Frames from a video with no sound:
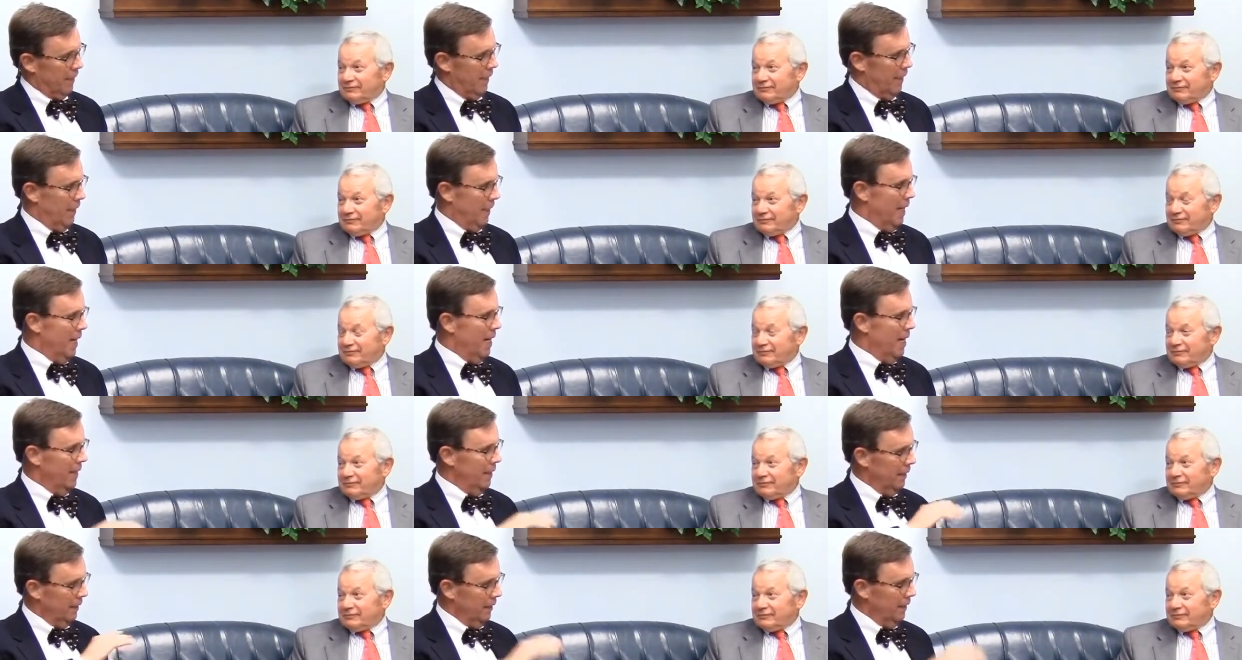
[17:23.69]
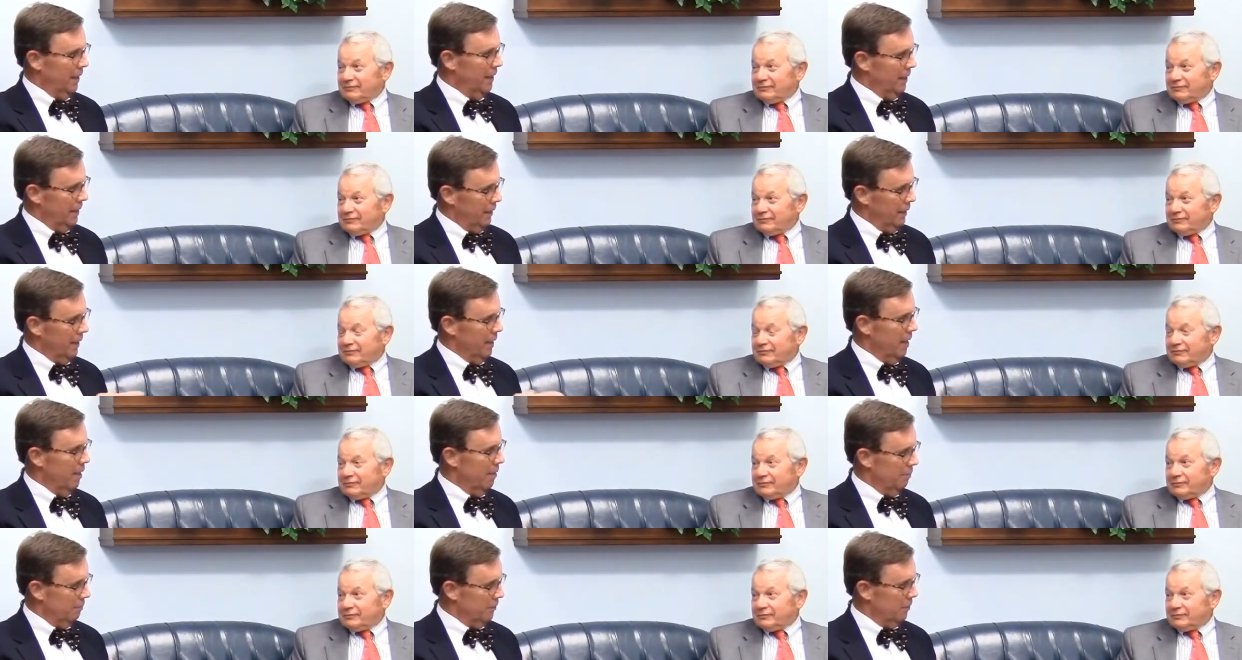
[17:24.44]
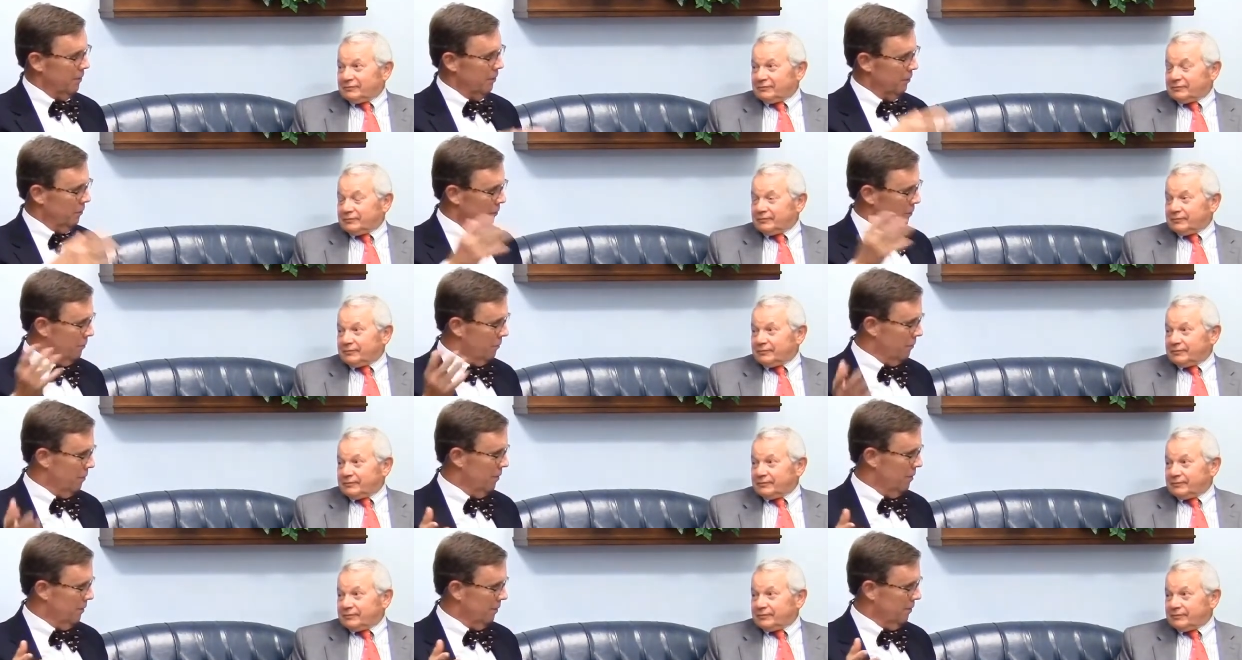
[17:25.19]
Speaker 1: a, lot leading up
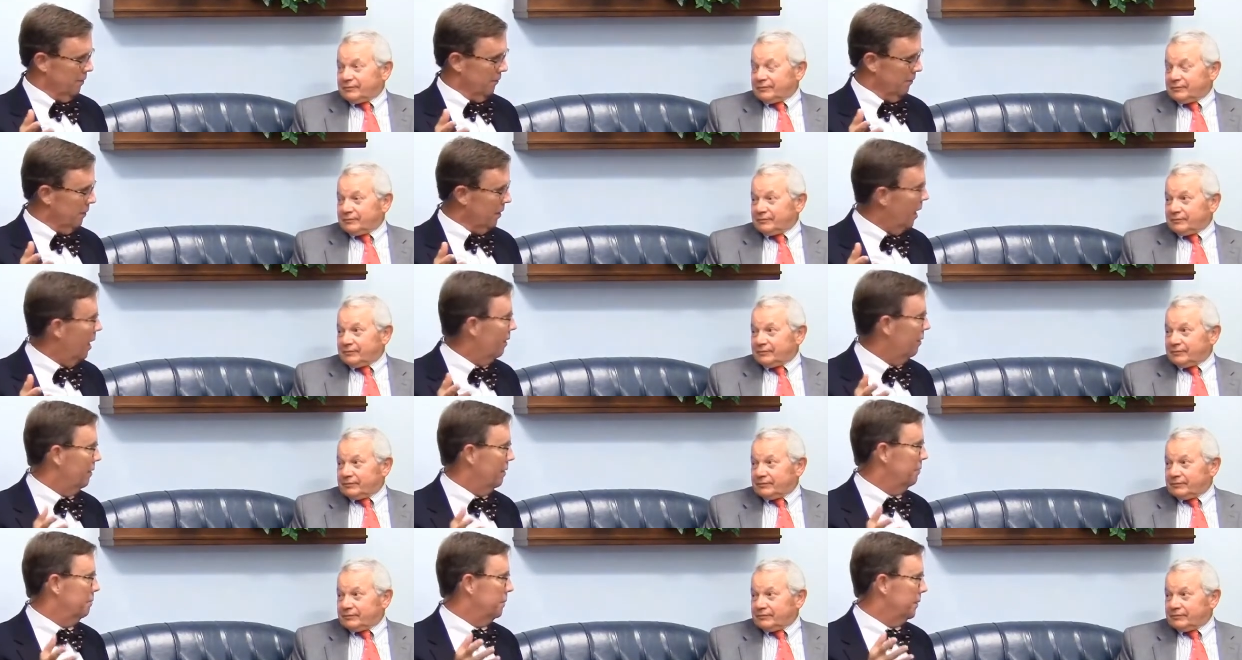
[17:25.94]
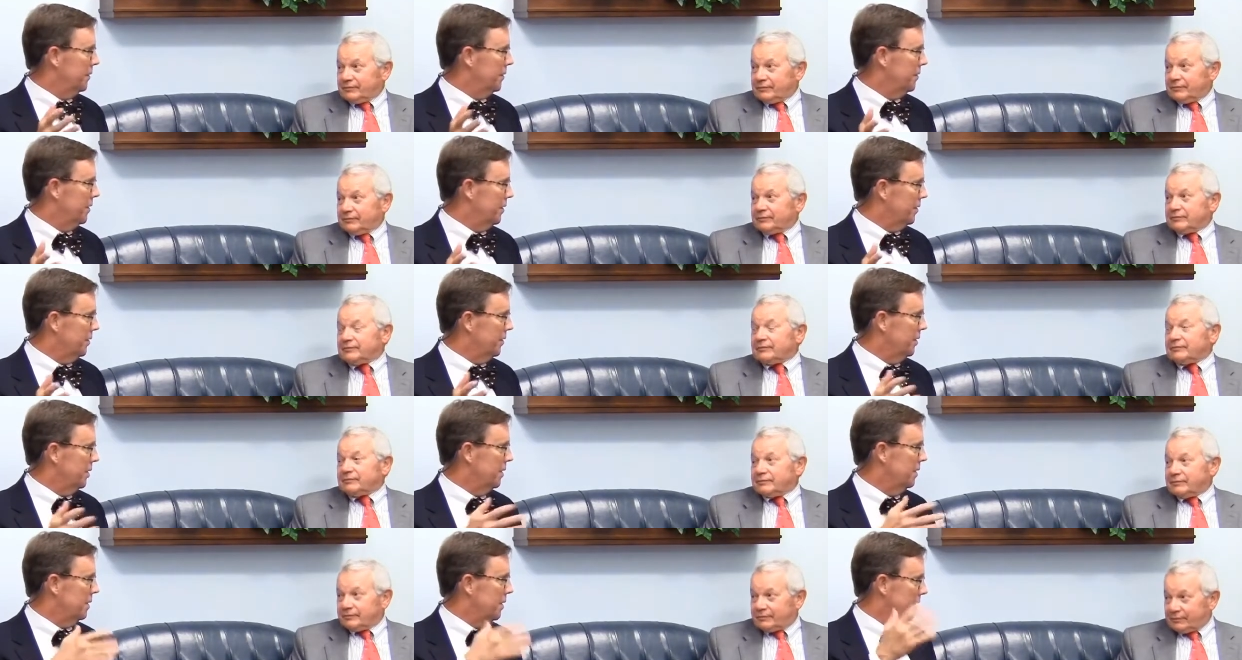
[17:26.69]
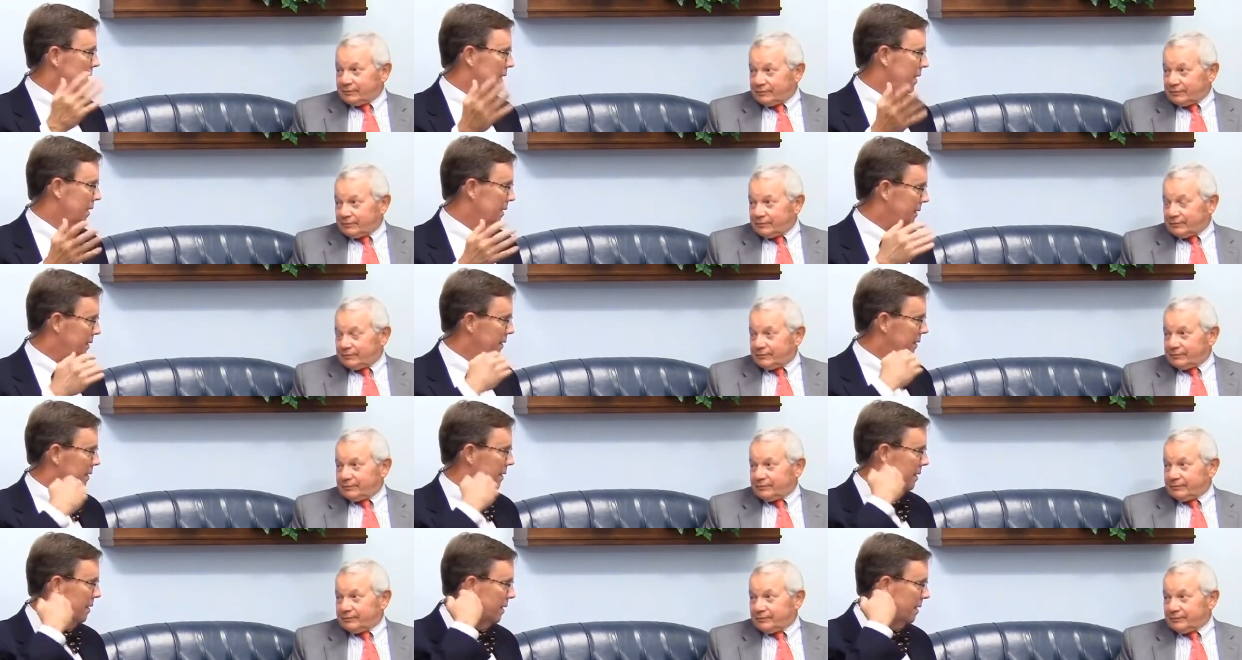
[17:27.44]
to your current position
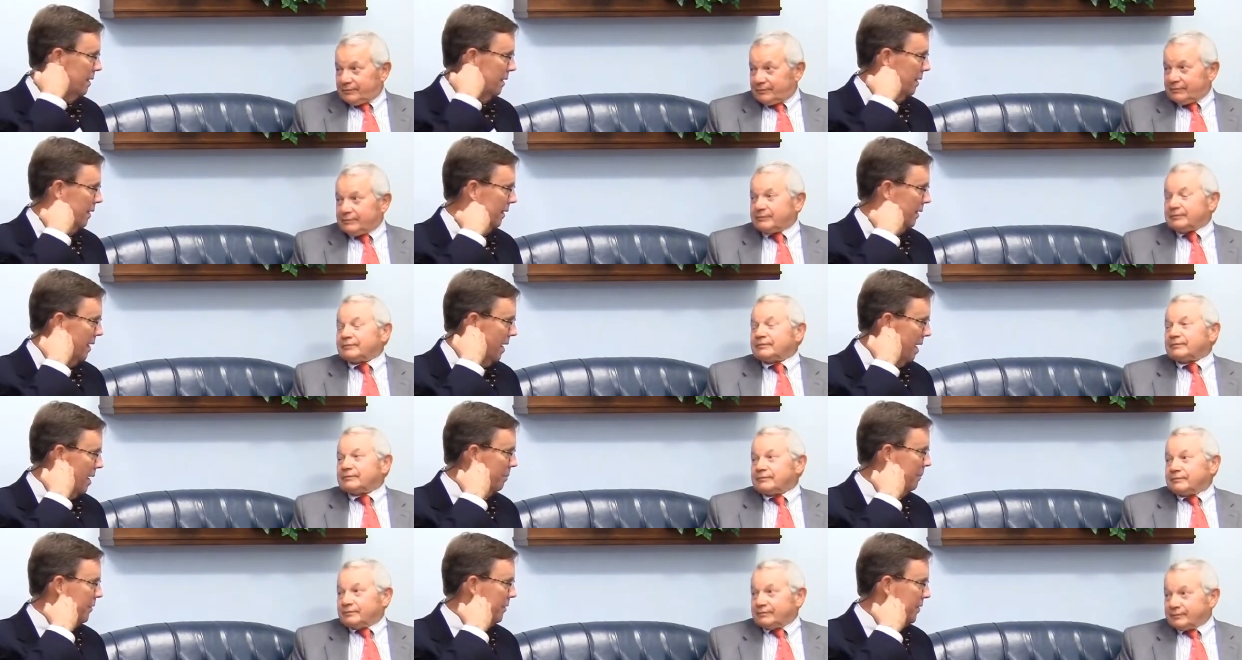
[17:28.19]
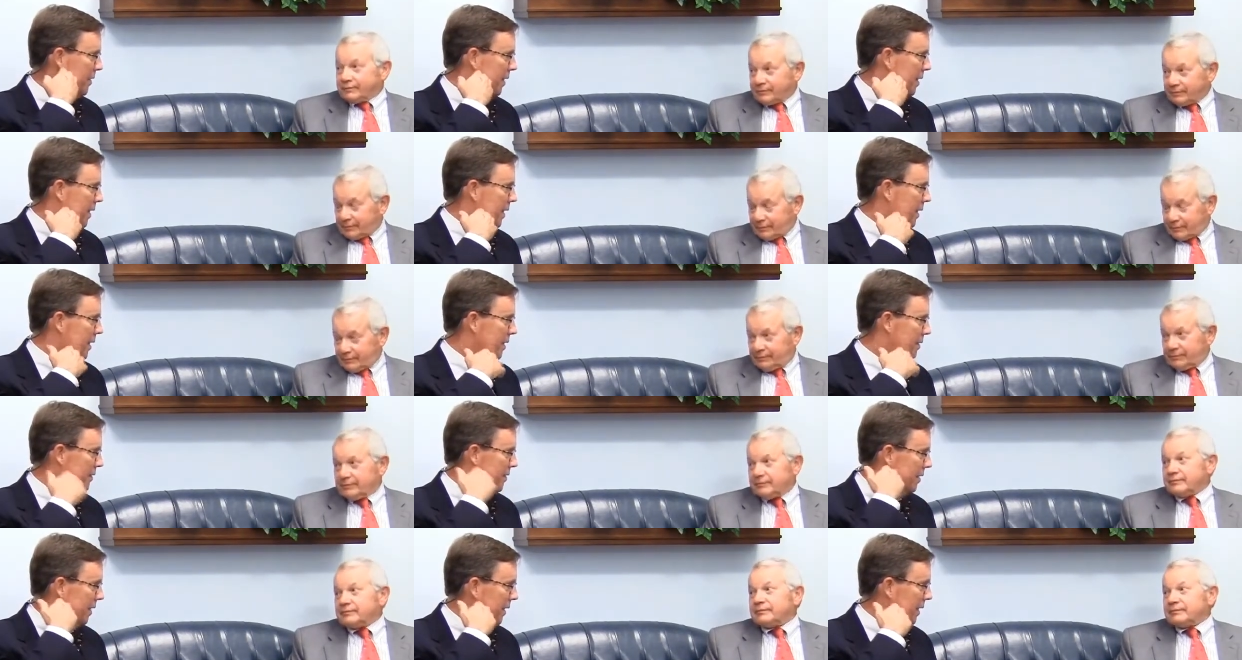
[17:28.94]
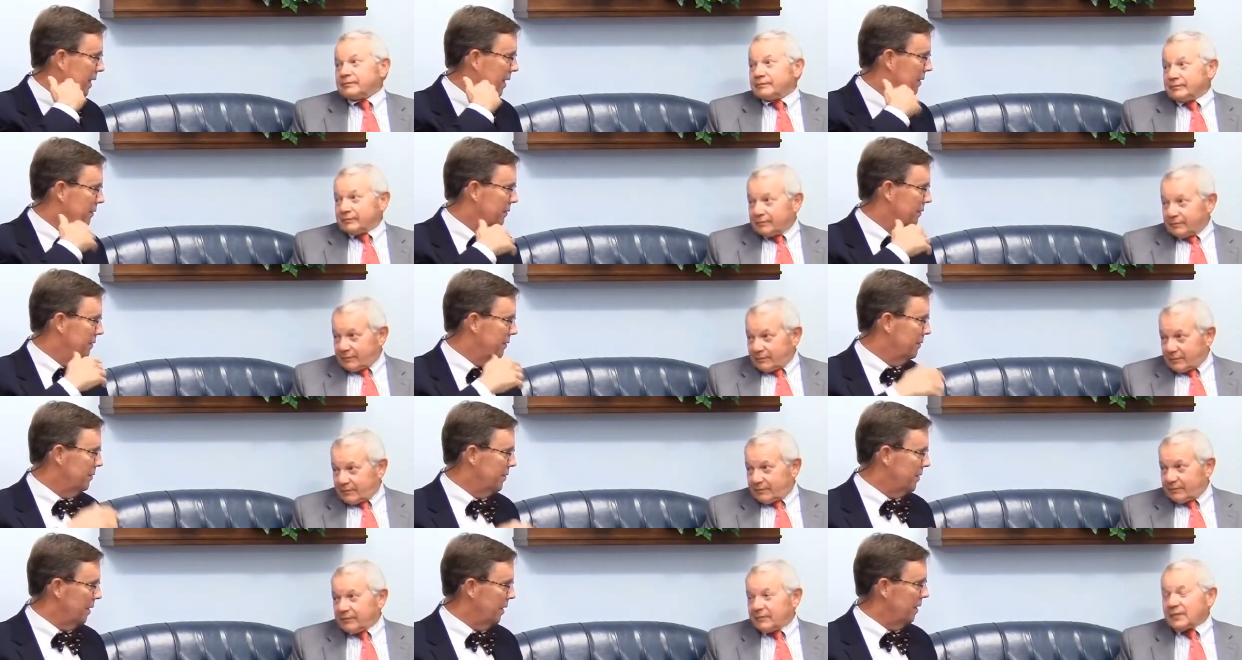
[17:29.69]
in uh, homicide as the
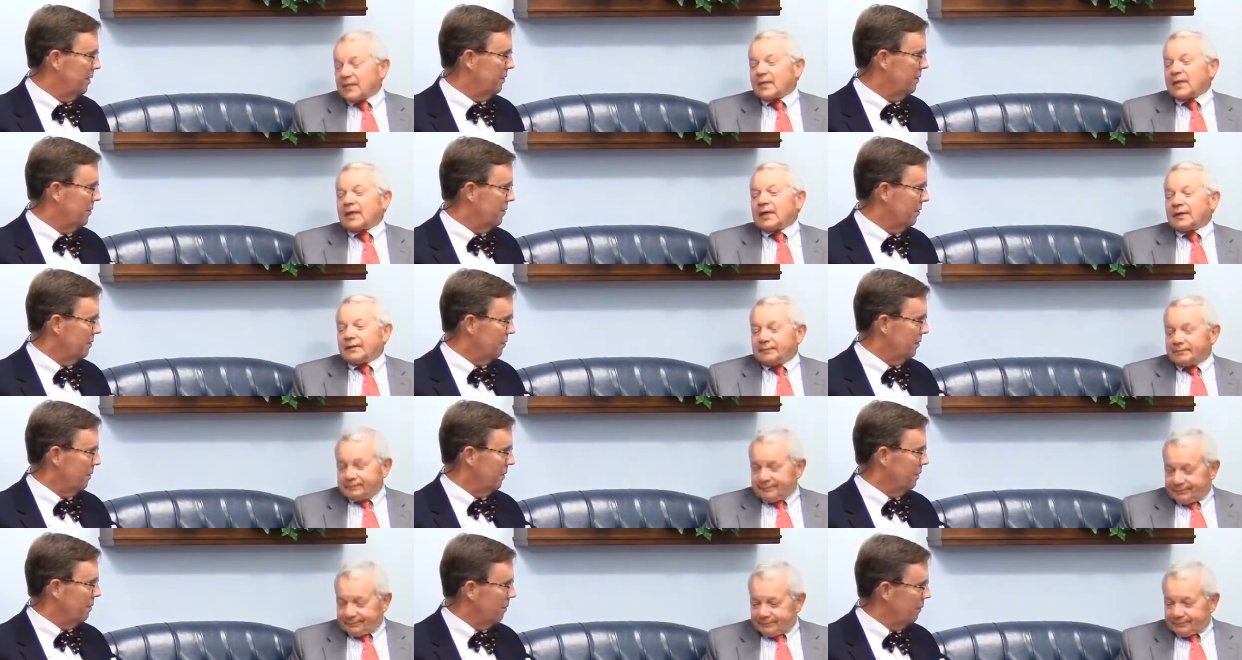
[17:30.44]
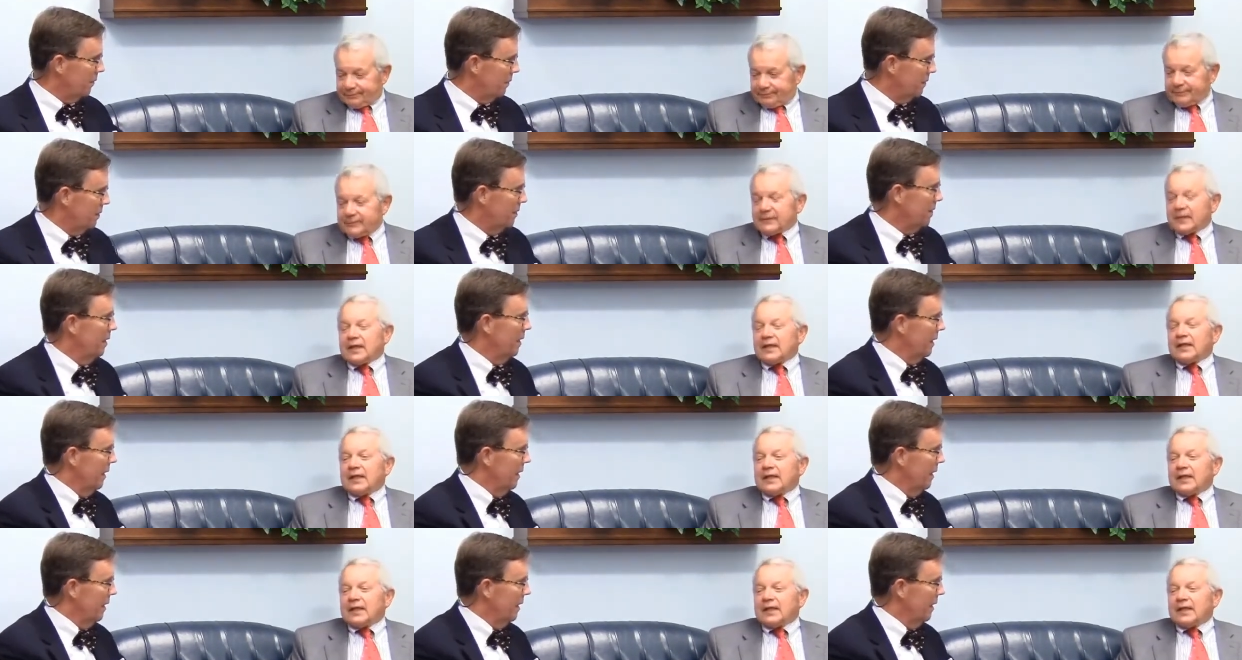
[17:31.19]
calendar judge? Or what,